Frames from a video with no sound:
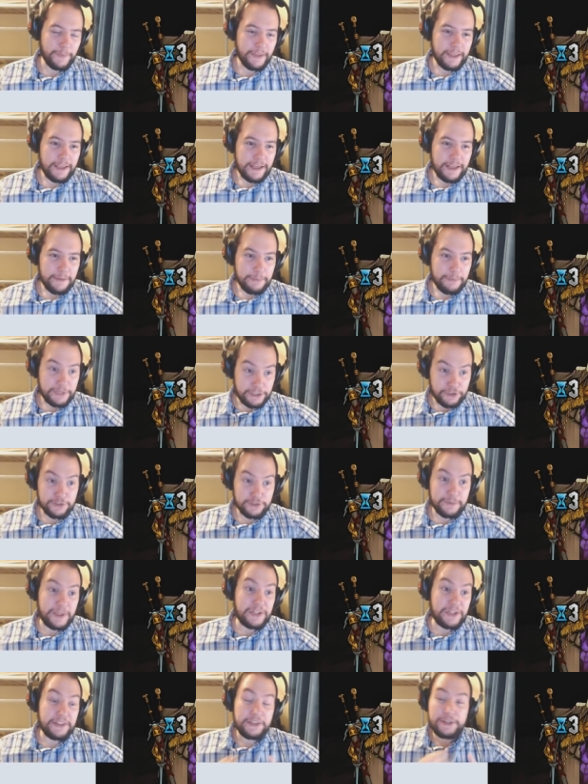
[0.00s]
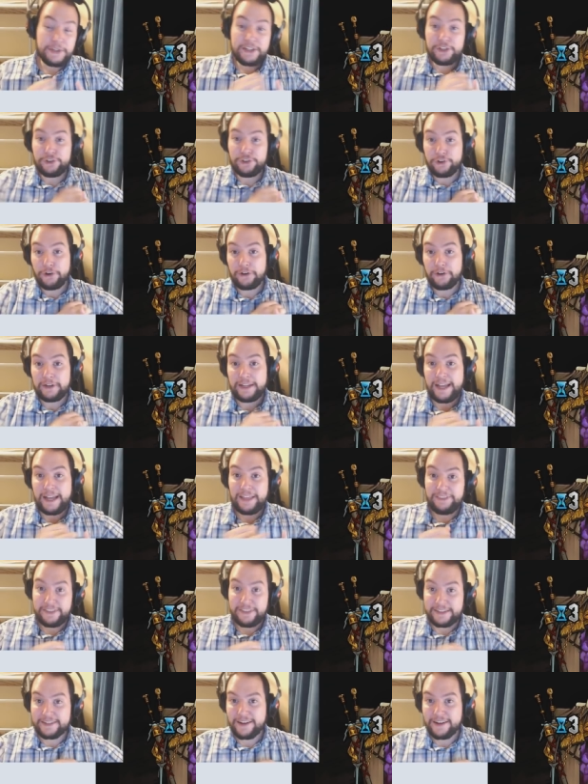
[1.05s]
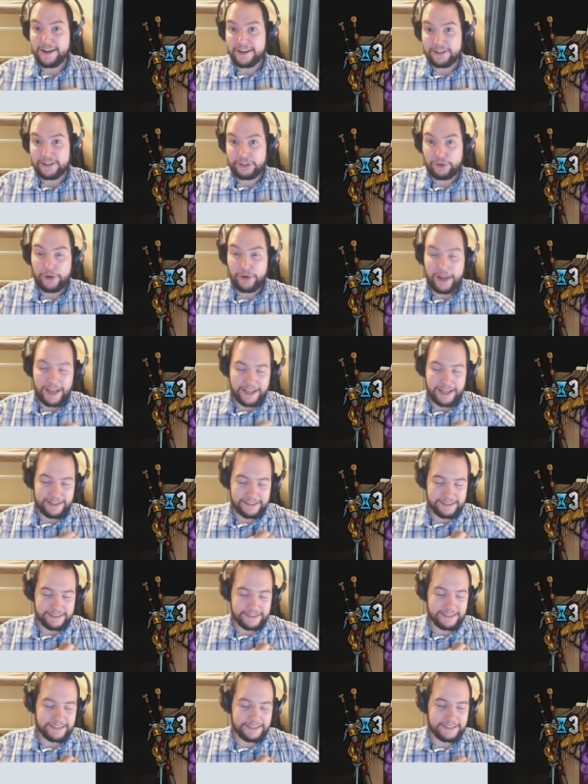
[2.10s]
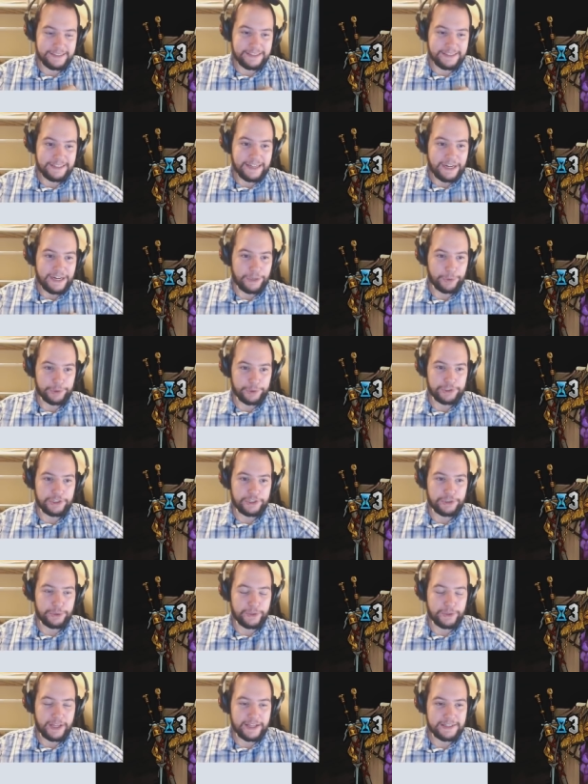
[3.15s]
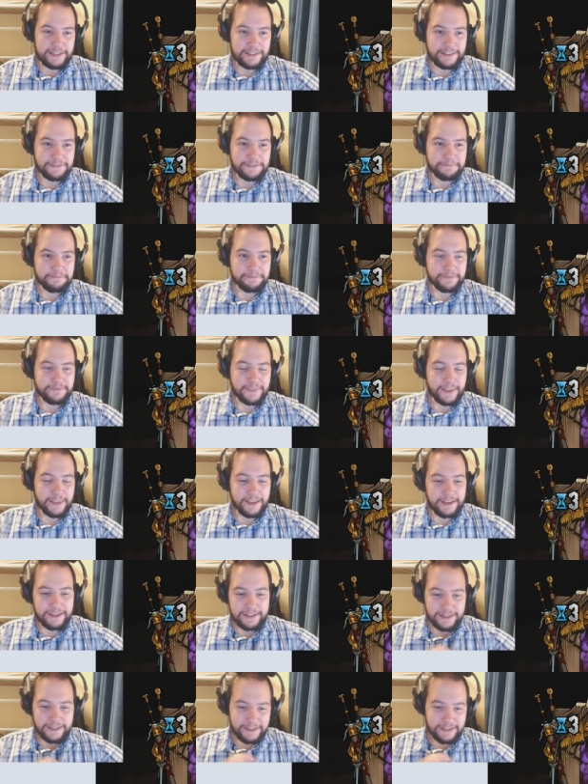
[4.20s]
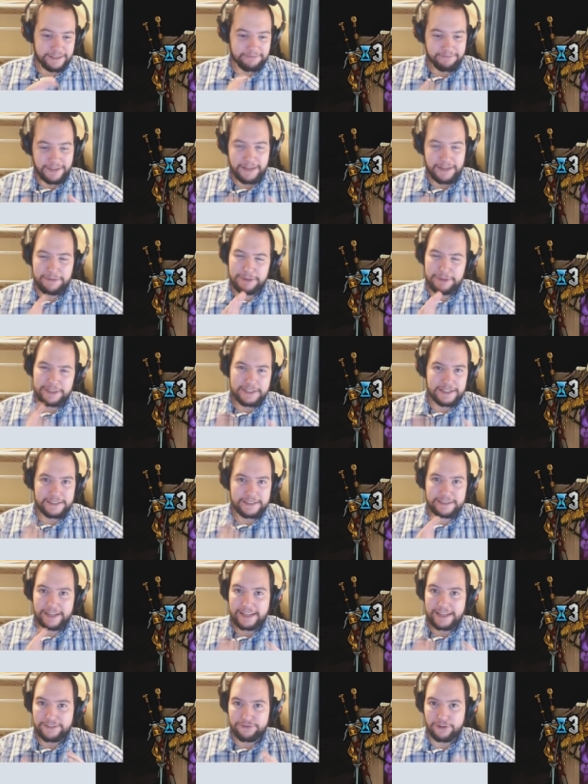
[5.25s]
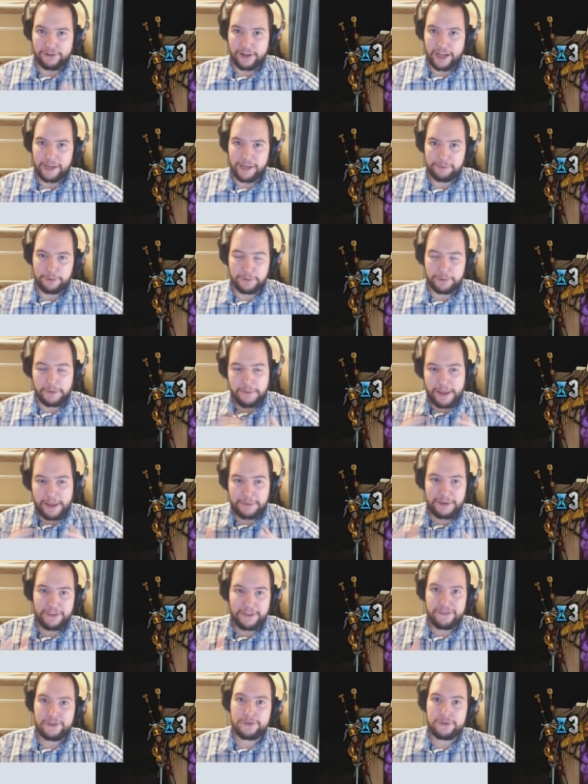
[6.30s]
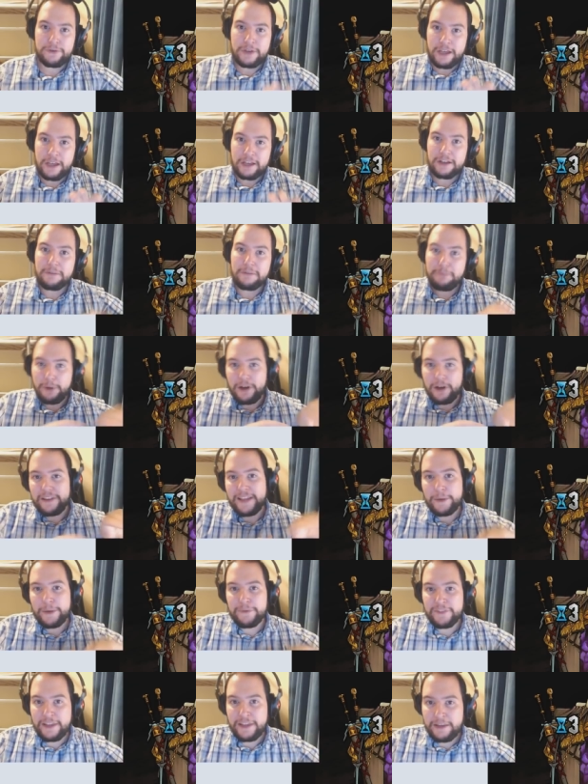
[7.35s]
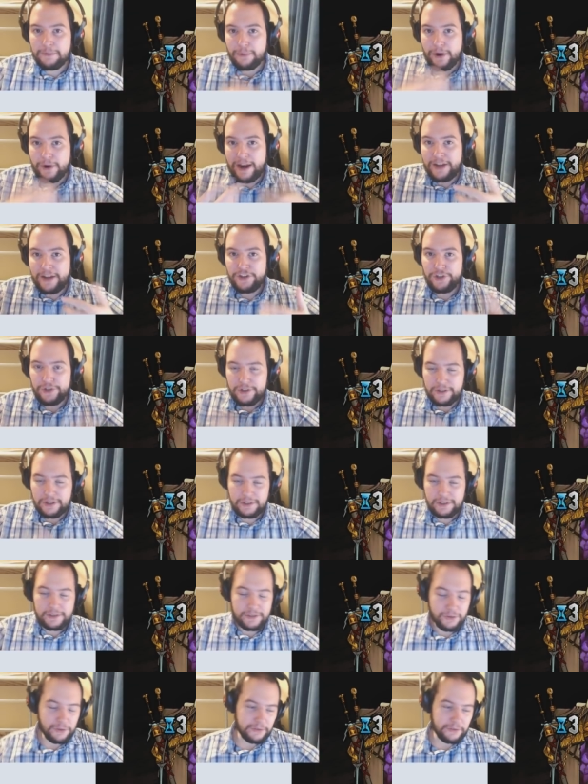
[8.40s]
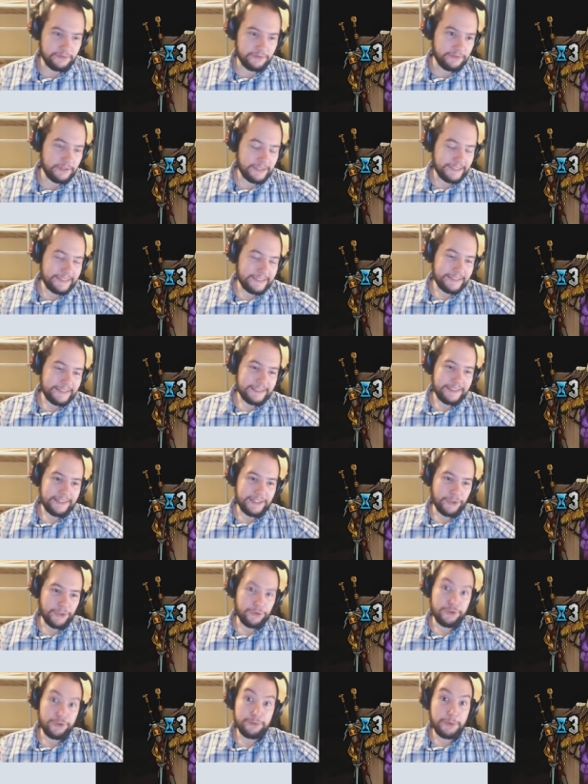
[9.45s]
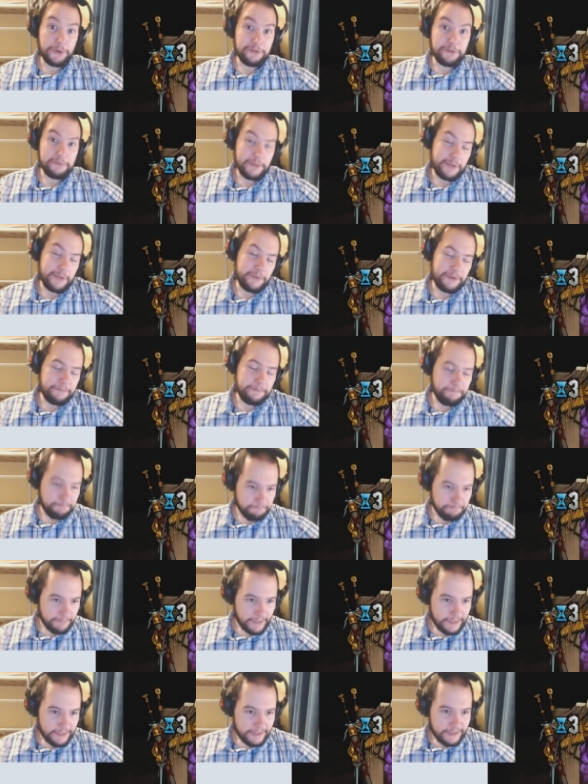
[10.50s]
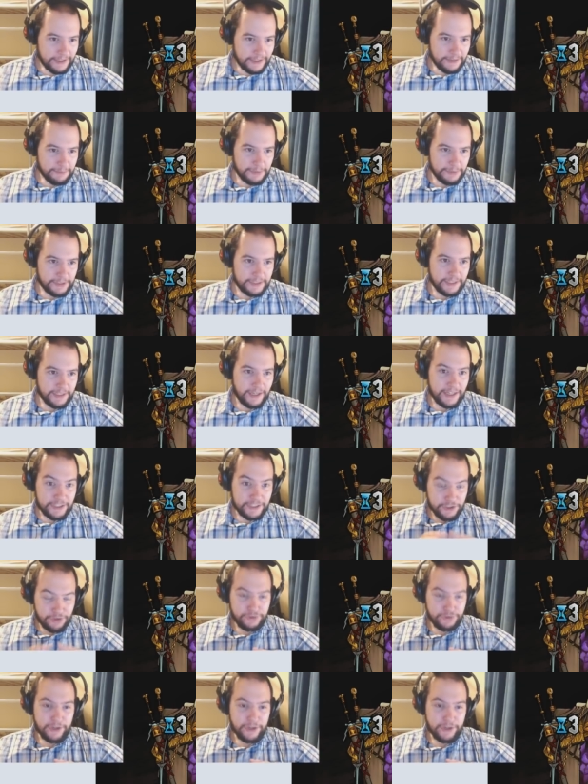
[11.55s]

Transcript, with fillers: but it does mean that you need Johnny and this card in your hand in order to do that um, which is less reliable. But maybe if you combine that with King Bran, you can sort of, you know, do both maybe. But uh, I do like